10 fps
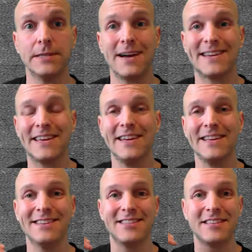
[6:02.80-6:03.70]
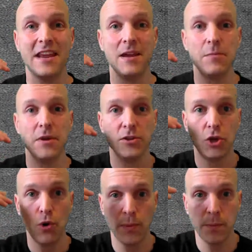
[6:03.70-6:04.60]
is not getting the same
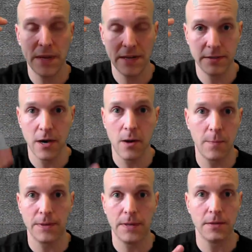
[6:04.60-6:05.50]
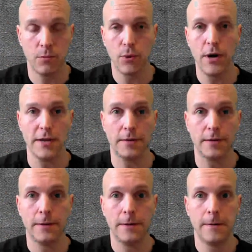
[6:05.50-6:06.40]
dopamine dump in the brain.
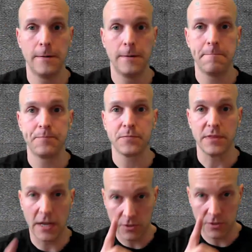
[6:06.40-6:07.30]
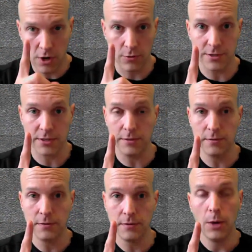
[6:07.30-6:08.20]
That's one reason,
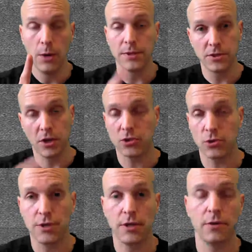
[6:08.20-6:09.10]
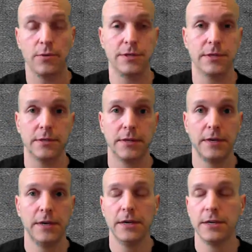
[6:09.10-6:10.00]
but there's also another reason.
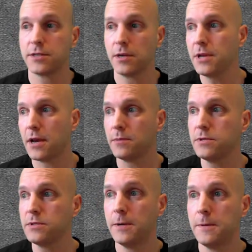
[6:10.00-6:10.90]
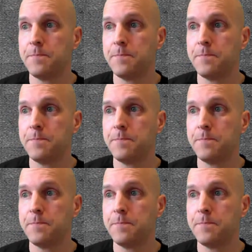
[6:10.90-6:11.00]
Sometimes